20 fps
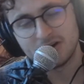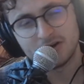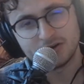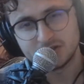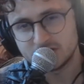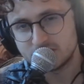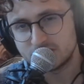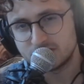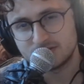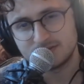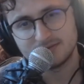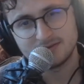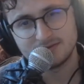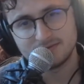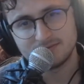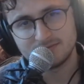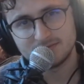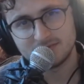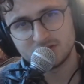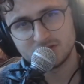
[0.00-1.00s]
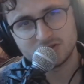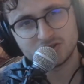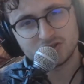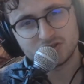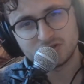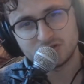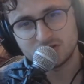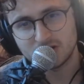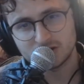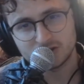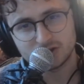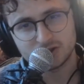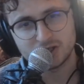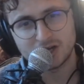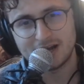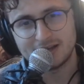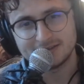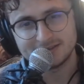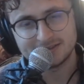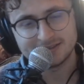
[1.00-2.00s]
he just chuck
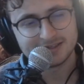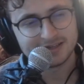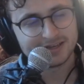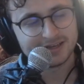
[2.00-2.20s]
shots.